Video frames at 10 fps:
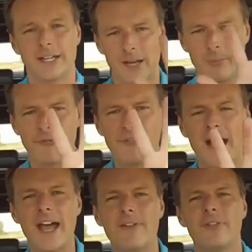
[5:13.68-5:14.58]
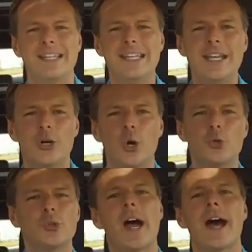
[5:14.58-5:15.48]
Number 5,
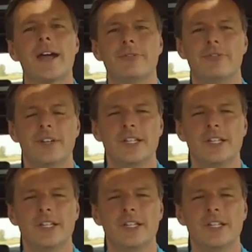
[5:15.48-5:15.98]
Eco Drive.